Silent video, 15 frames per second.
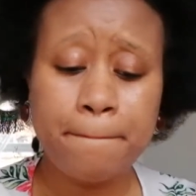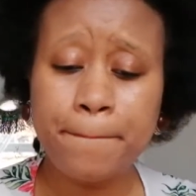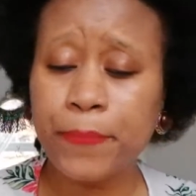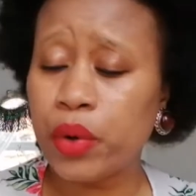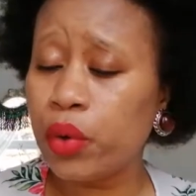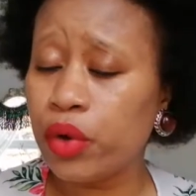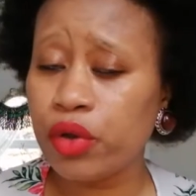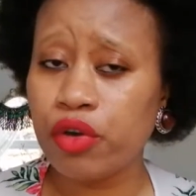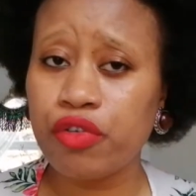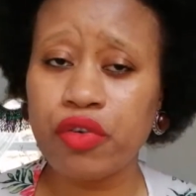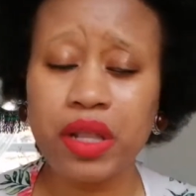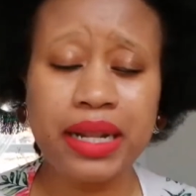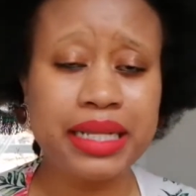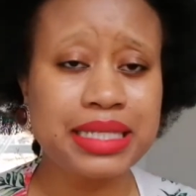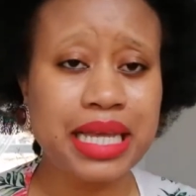pour your
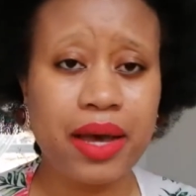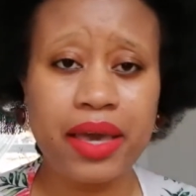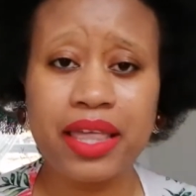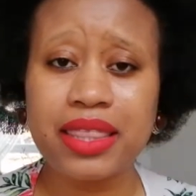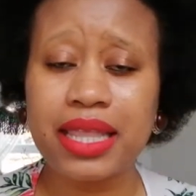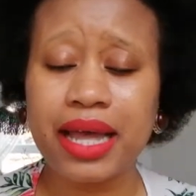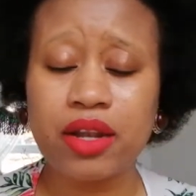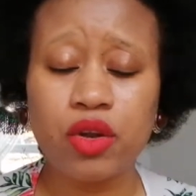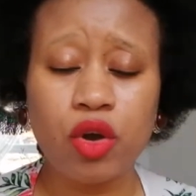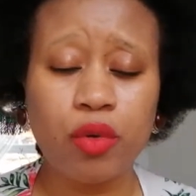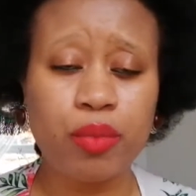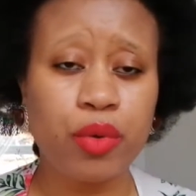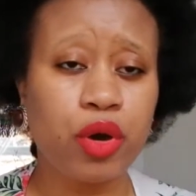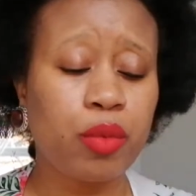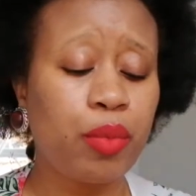feelings out in that
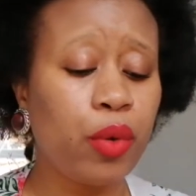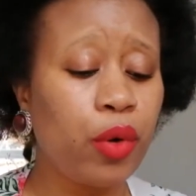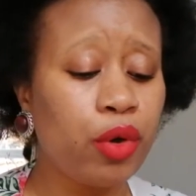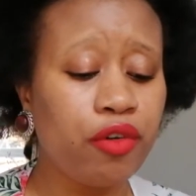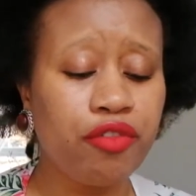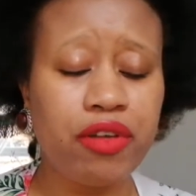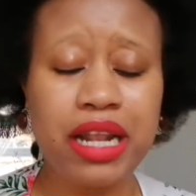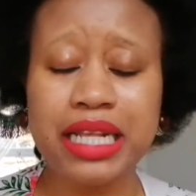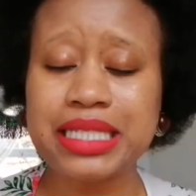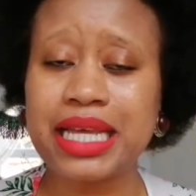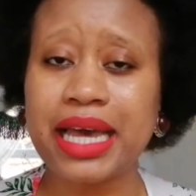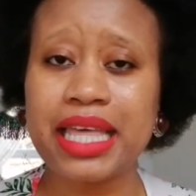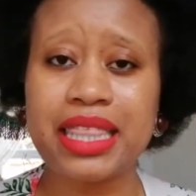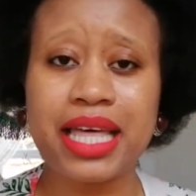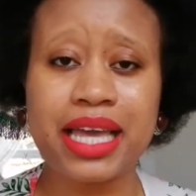notebook, pour your feelings
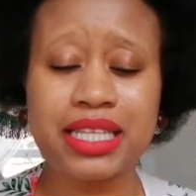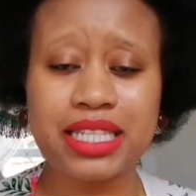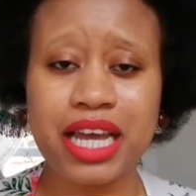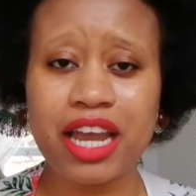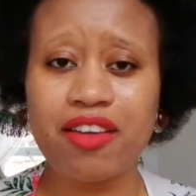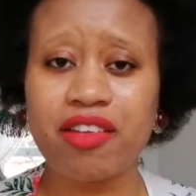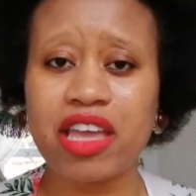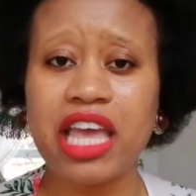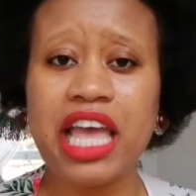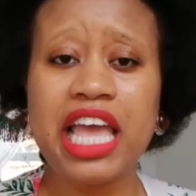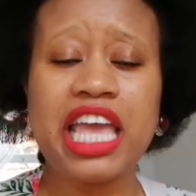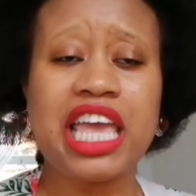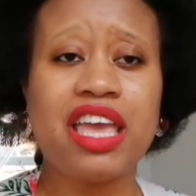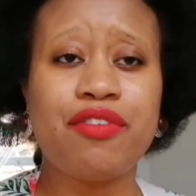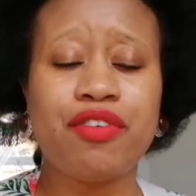out in that diary.
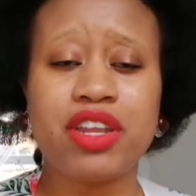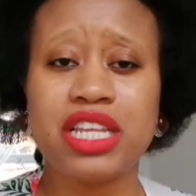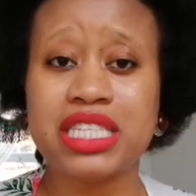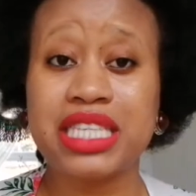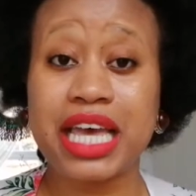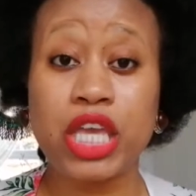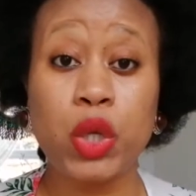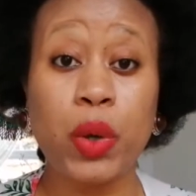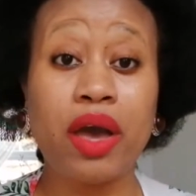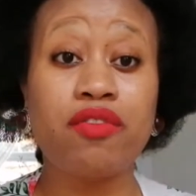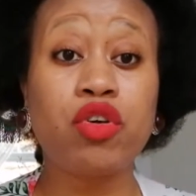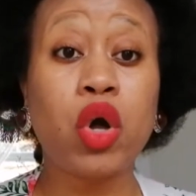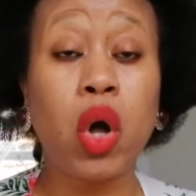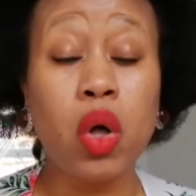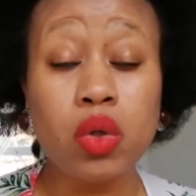If it is that you
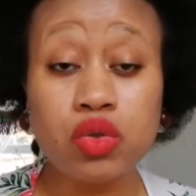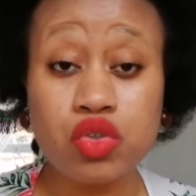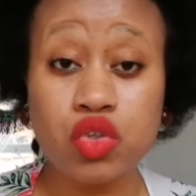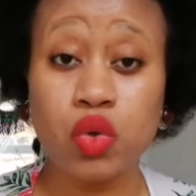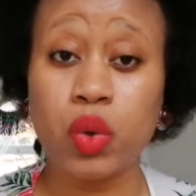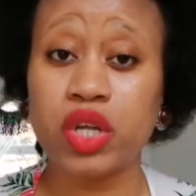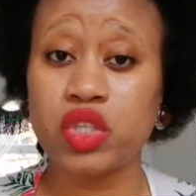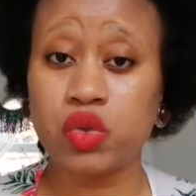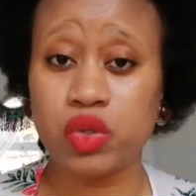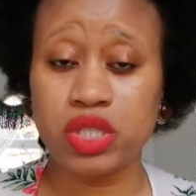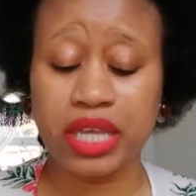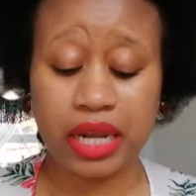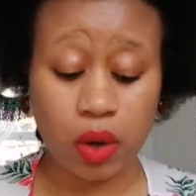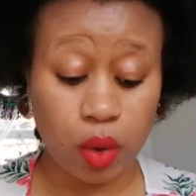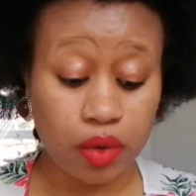have goals you want to
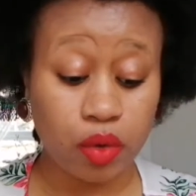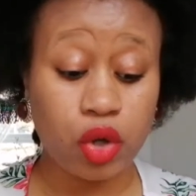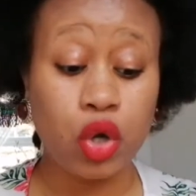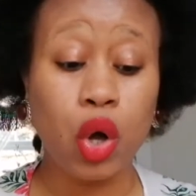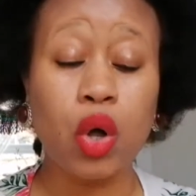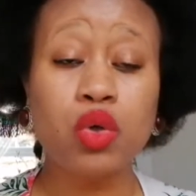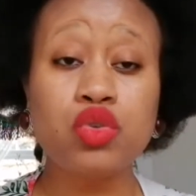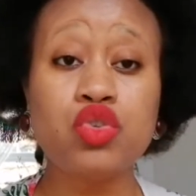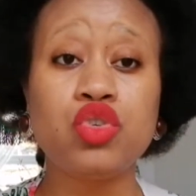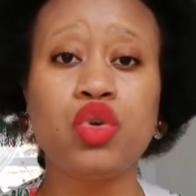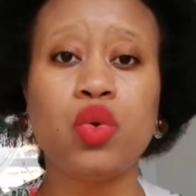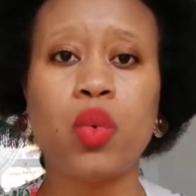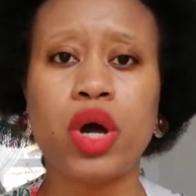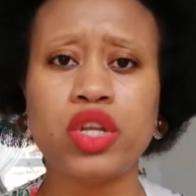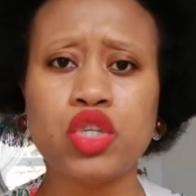set or the goals you
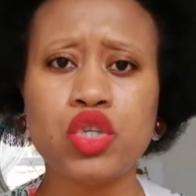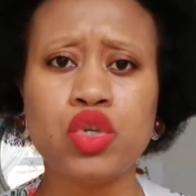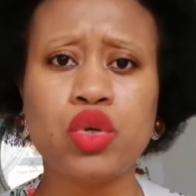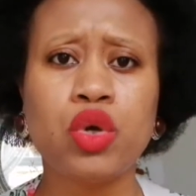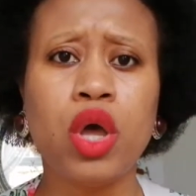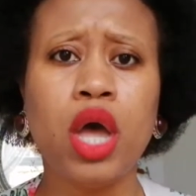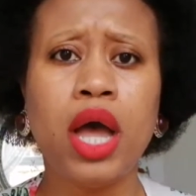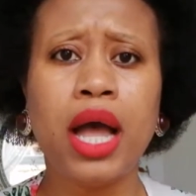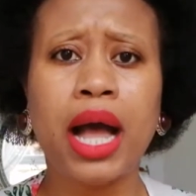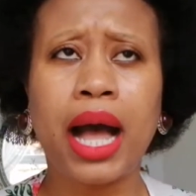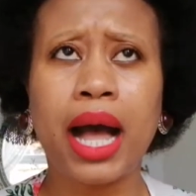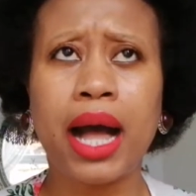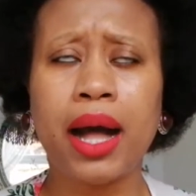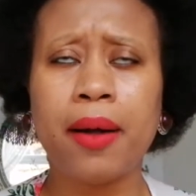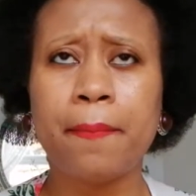want to
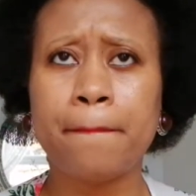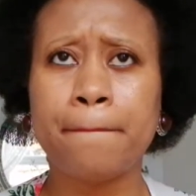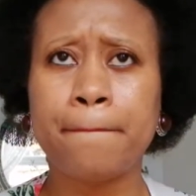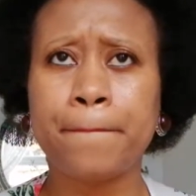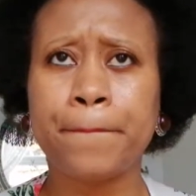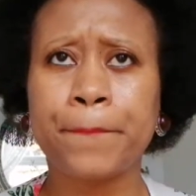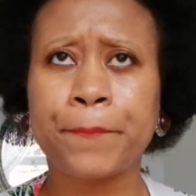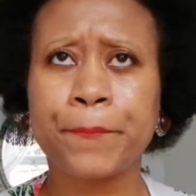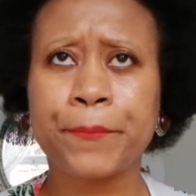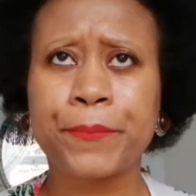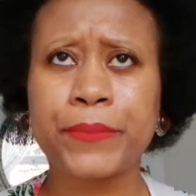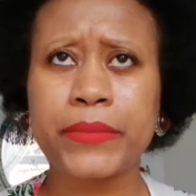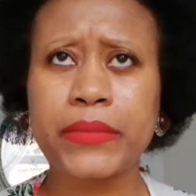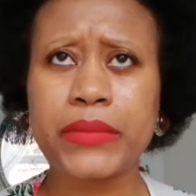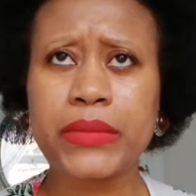um
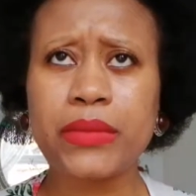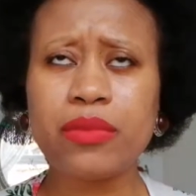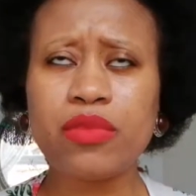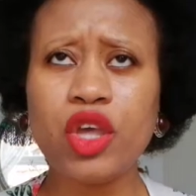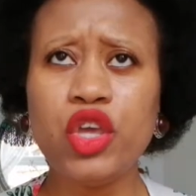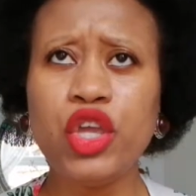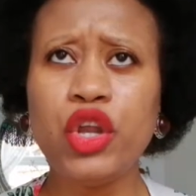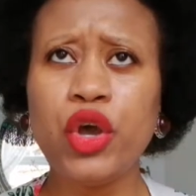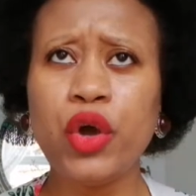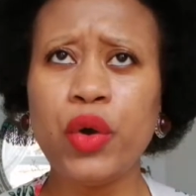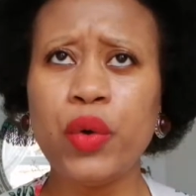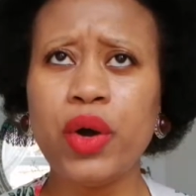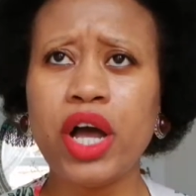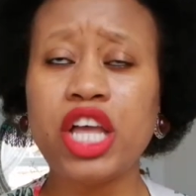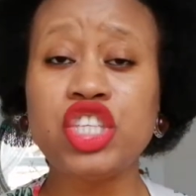
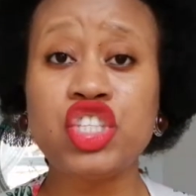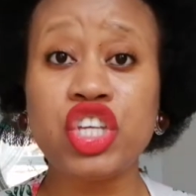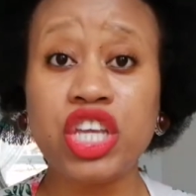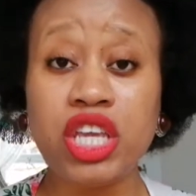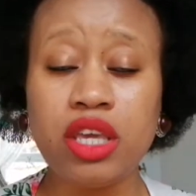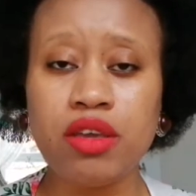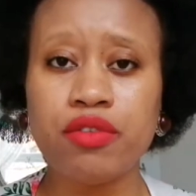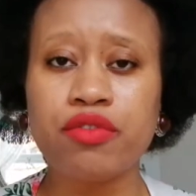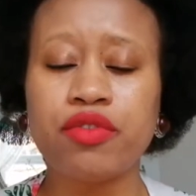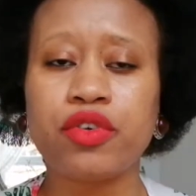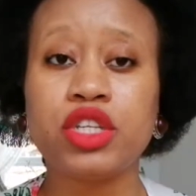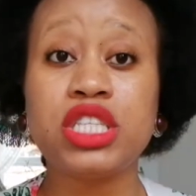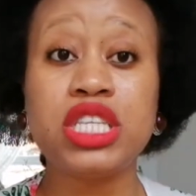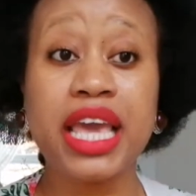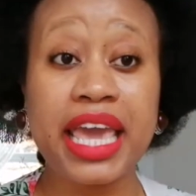achieve,
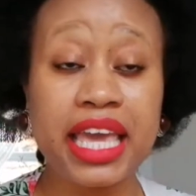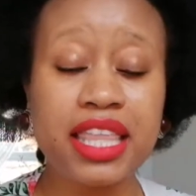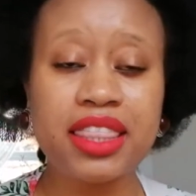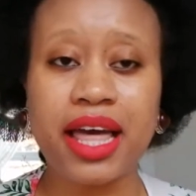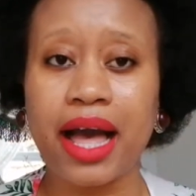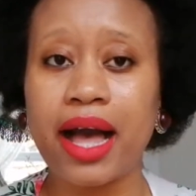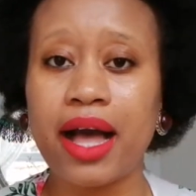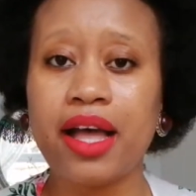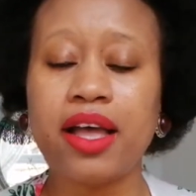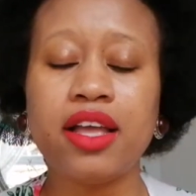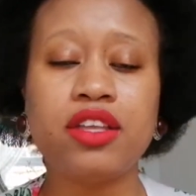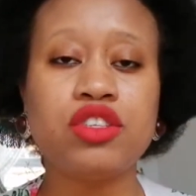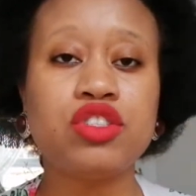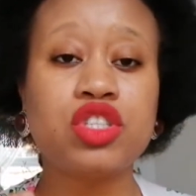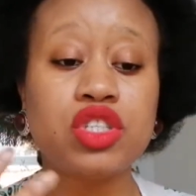take that,
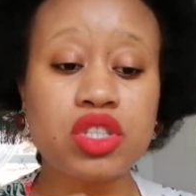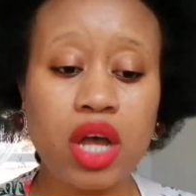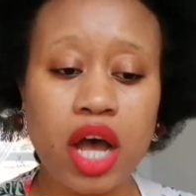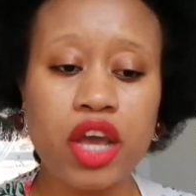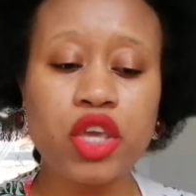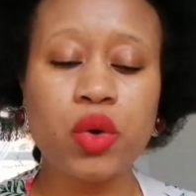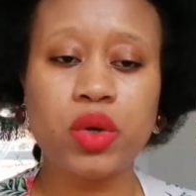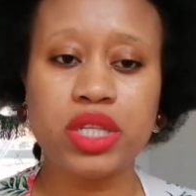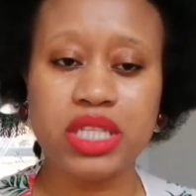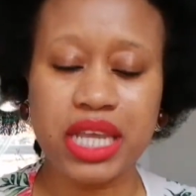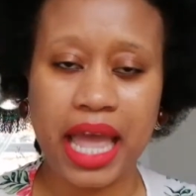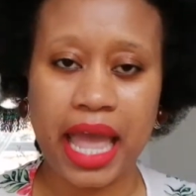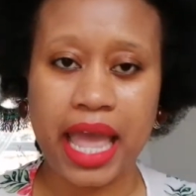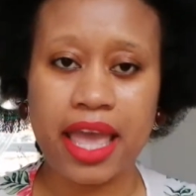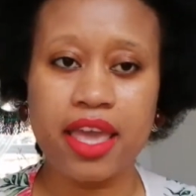start your
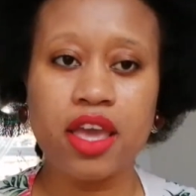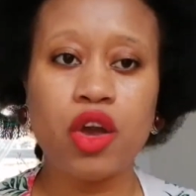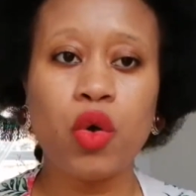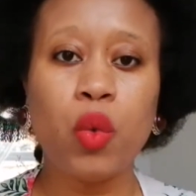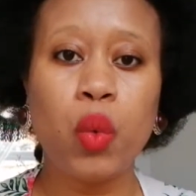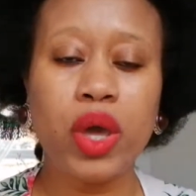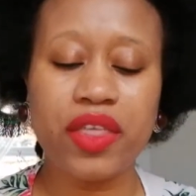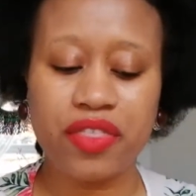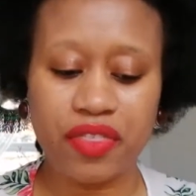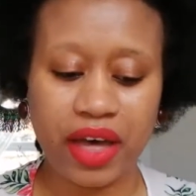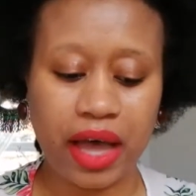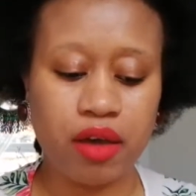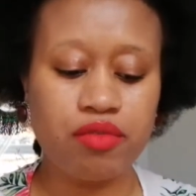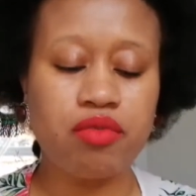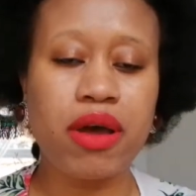day with
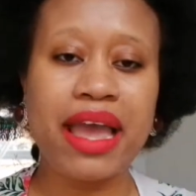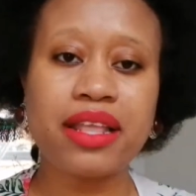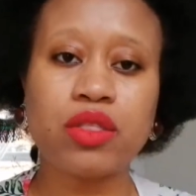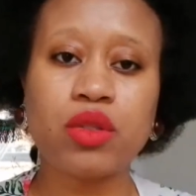that, write